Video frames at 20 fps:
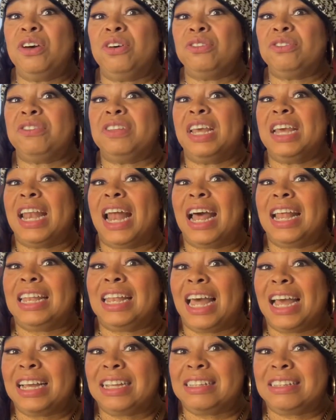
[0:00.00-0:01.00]
that I
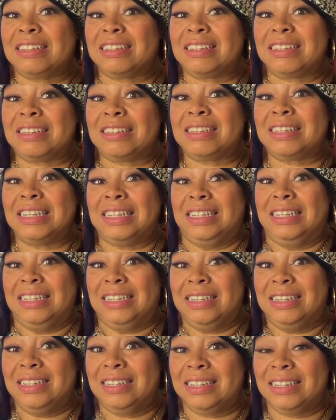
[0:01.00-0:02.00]
like to see.
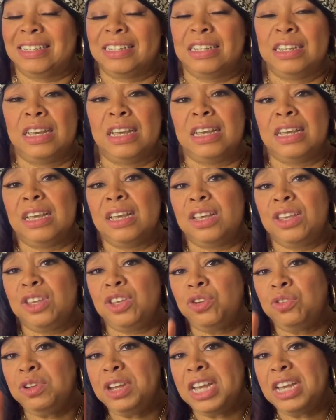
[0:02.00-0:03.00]

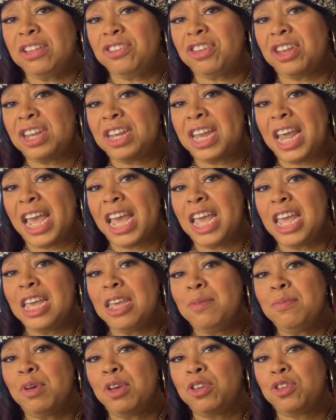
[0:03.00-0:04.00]
You need to
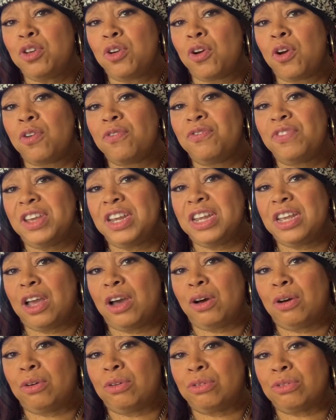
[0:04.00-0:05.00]
name your
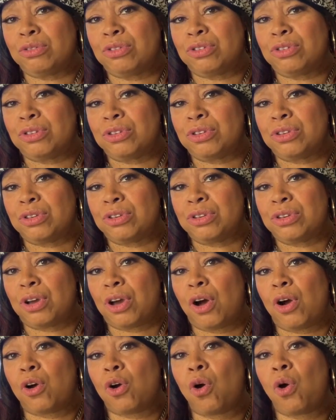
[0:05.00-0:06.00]
videos
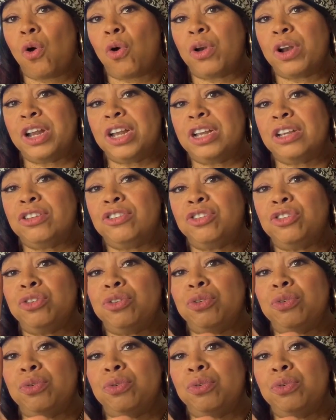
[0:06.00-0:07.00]
according
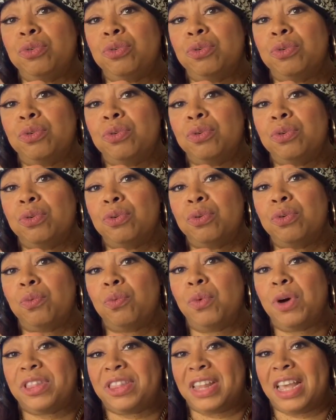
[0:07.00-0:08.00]
to
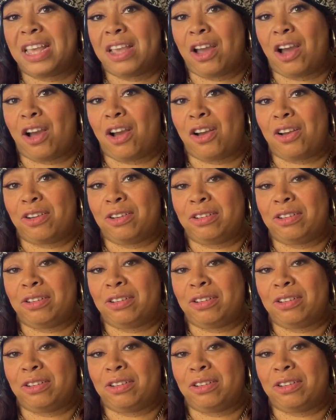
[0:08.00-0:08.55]
what they are.